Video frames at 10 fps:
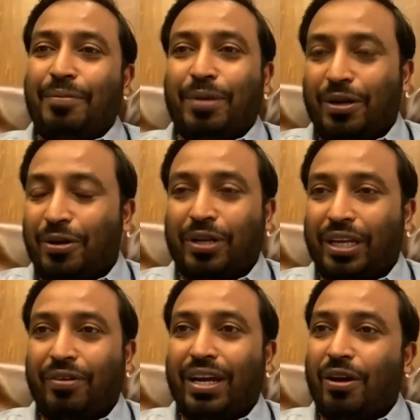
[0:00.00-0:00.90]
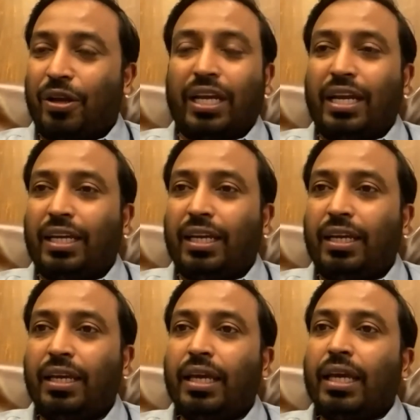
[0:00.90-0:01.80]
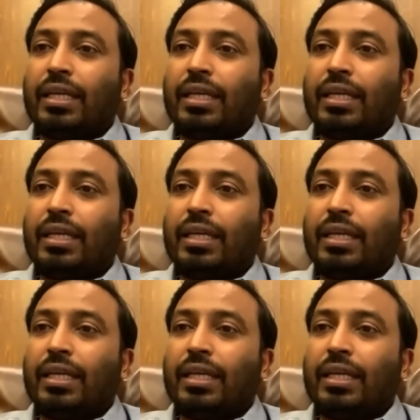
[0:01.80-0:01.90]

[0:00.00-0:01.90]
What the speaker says: I may not require organically.